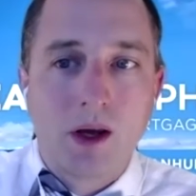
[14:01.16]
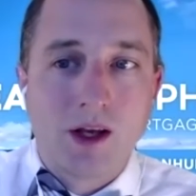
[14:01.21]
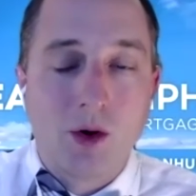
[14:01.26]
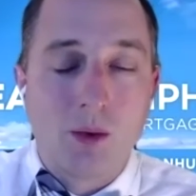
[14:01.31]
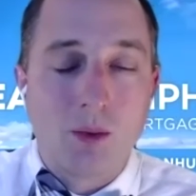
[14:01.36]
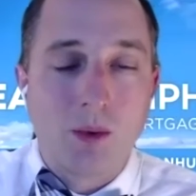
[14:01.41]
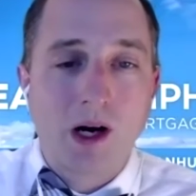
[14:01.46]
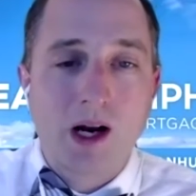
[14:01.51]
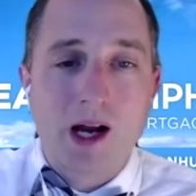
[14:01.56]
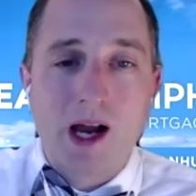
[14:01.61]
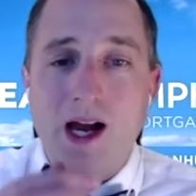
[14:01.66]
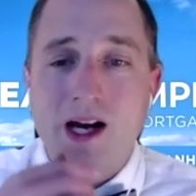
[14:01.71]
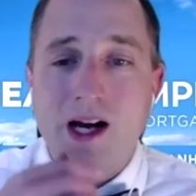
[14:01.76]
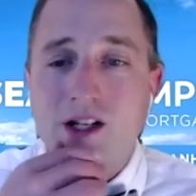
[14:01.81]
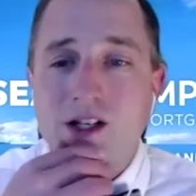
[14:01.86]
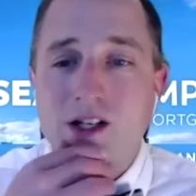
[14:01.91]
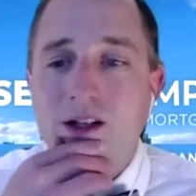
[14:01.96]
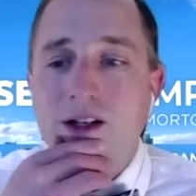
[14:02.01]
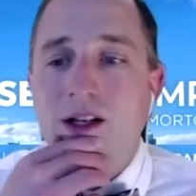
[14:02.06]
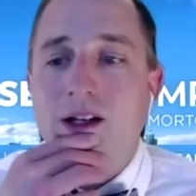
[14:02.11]
What I
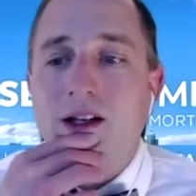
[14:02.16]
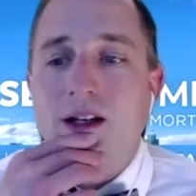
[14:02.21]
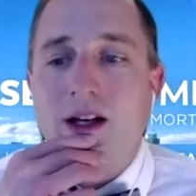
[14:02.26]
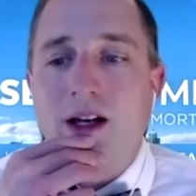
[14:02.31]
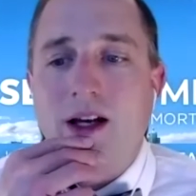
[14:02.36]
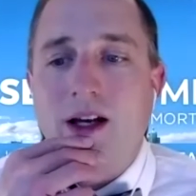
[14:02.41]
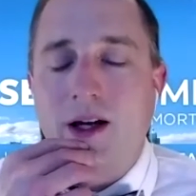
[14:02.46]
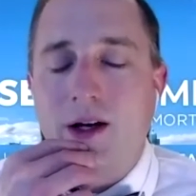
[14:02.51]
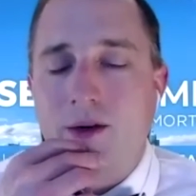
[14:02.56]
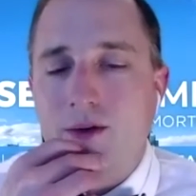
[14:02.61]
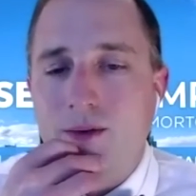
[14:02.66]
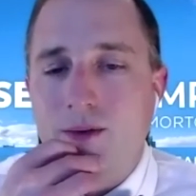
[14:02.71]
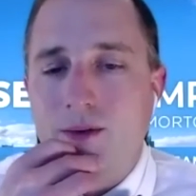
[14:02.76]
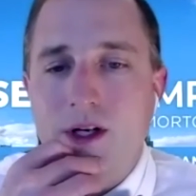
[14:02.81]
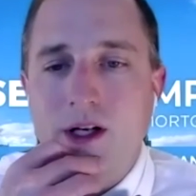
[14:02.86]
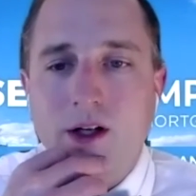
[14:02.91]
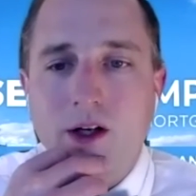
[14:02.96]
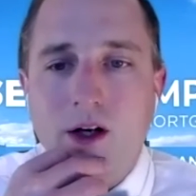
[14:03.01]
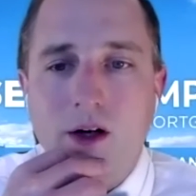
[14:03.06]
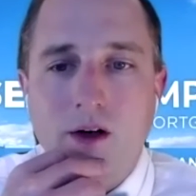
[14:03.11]
actually was
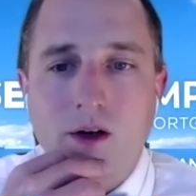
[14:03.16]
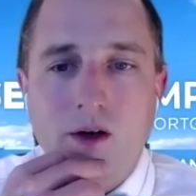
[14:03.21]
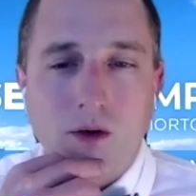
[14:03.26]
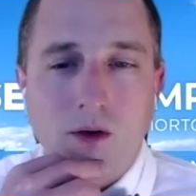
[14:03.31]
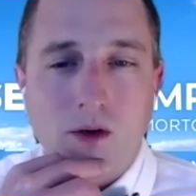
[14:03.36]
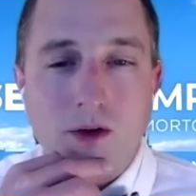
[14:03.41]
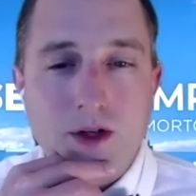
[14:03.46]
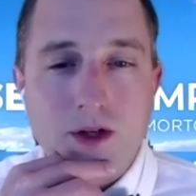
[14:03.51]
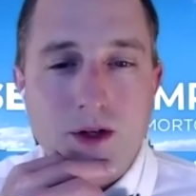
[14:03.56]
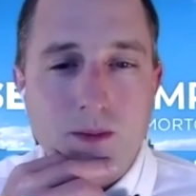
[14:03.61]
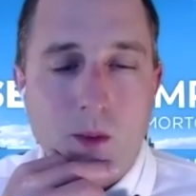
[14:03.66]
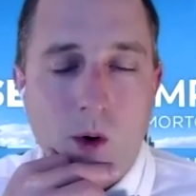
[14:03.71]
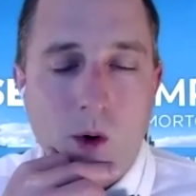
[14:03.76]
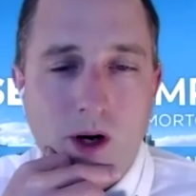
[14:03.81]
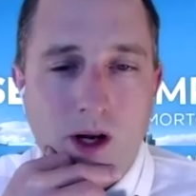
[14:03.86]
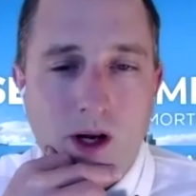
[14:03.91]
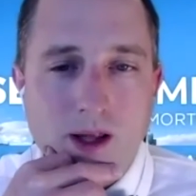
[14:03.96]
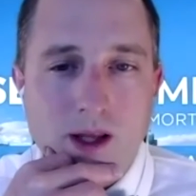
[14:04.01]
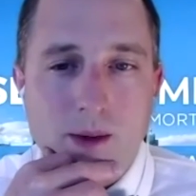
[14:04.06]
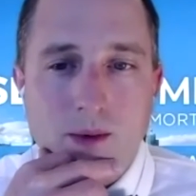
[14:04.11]
reading an article this
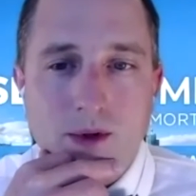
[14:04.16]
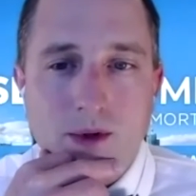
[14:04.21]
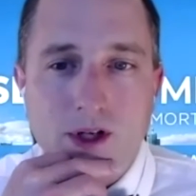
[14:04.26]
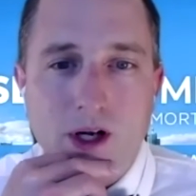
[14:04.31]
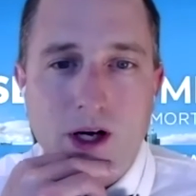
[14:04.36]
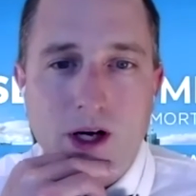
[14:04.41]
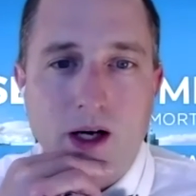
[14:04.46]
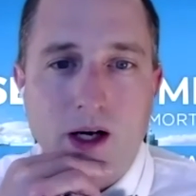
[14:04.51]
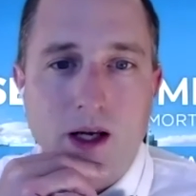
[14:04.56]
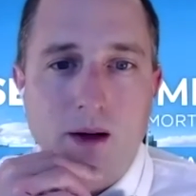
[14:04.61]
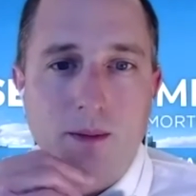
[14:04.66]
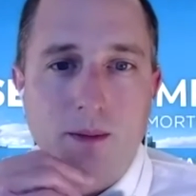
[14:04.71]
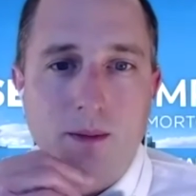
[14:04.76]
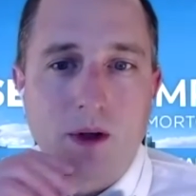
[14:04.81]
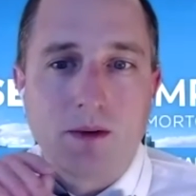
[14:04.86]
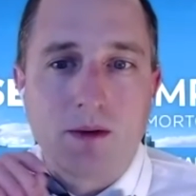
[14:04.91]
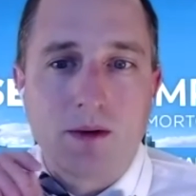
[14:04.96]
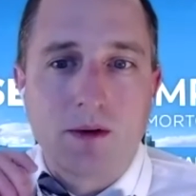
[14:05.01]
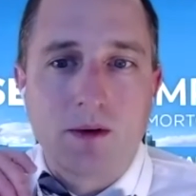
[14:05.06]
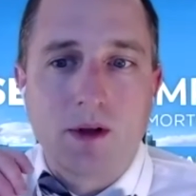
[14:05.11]
morning that was talking
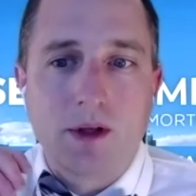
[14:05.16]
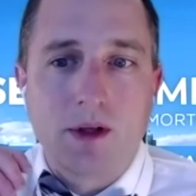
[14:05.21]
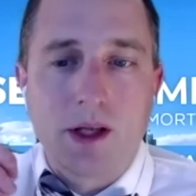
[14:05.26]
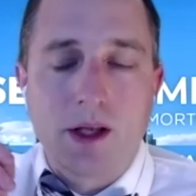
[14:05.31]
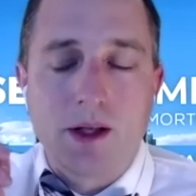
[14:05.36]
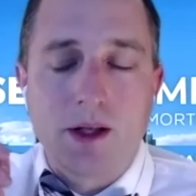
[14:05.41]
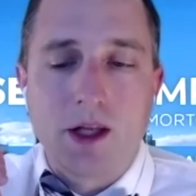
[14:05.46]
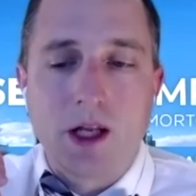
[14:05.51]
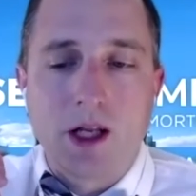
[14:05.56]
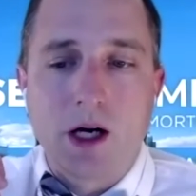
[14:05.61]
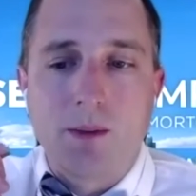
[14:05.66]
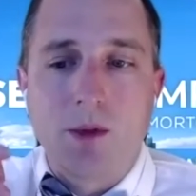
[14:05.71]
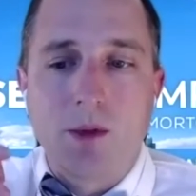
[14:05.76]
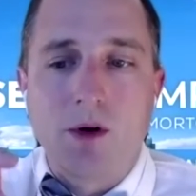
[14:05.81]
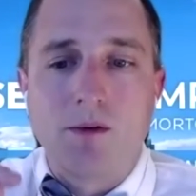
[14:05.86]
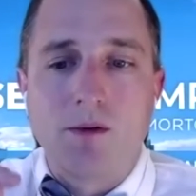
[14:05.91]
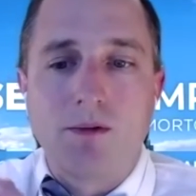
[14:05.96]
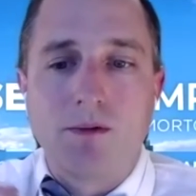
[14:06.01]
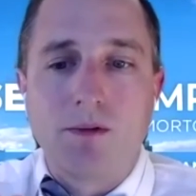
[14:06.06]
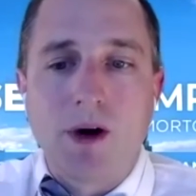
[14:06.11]
about the number
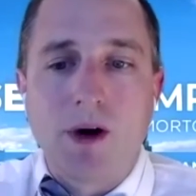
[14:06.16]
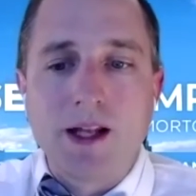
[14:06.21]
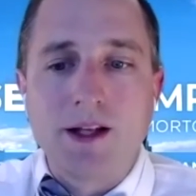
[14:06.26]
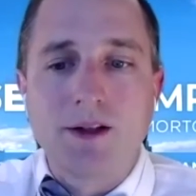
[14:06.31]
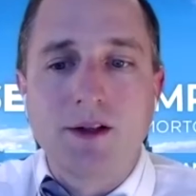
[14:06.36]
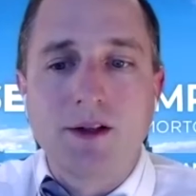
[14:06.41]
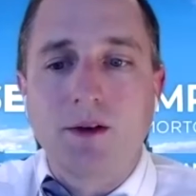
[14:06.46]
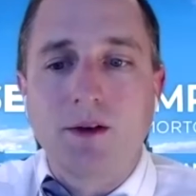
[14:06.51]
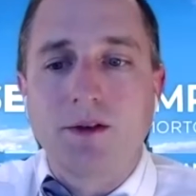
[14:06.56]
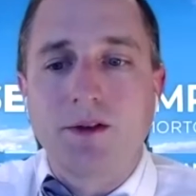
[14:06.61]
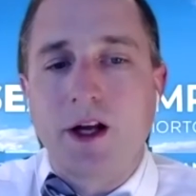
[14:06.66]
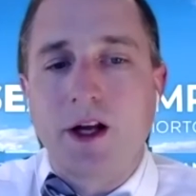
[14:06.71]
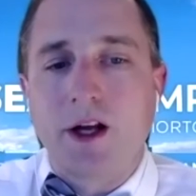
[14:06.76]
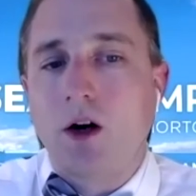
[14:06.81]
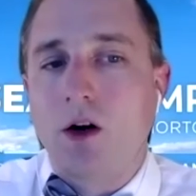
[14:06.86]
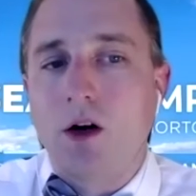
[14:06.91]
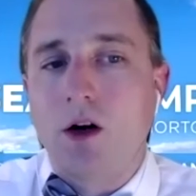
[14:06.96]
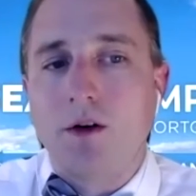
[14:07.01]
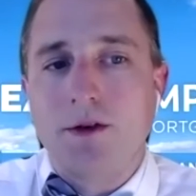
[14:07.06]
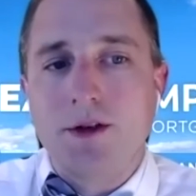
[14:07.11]
of rentals that are
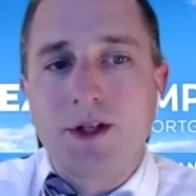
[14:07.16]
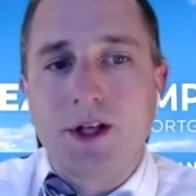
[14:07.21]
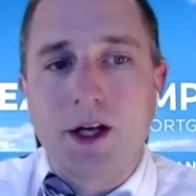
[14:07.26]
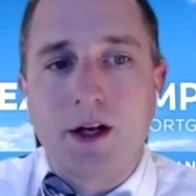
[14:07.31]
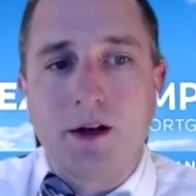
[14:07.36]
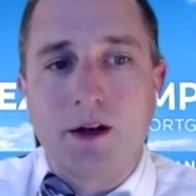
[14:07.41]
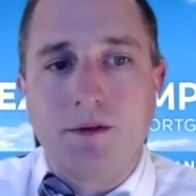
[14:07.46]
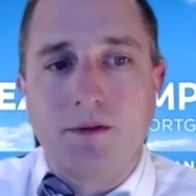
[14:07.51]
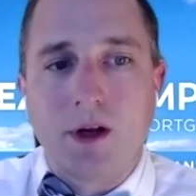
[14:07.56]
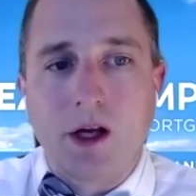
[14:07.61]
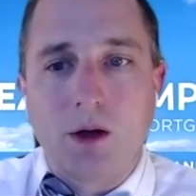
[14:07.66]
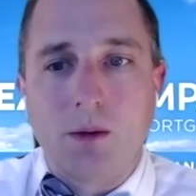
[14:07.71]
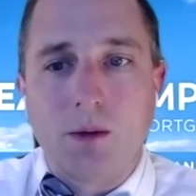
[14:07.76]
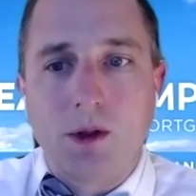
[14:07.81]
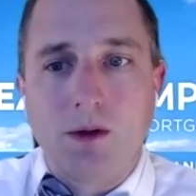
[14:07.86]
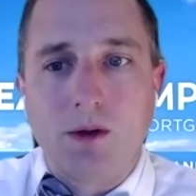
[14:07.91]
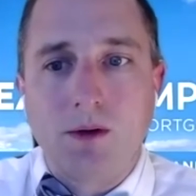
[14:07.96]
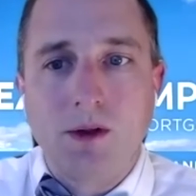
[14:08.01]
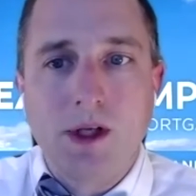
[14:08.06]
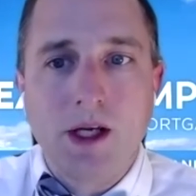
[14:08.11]
all of a sudden
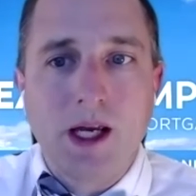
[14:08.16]
available,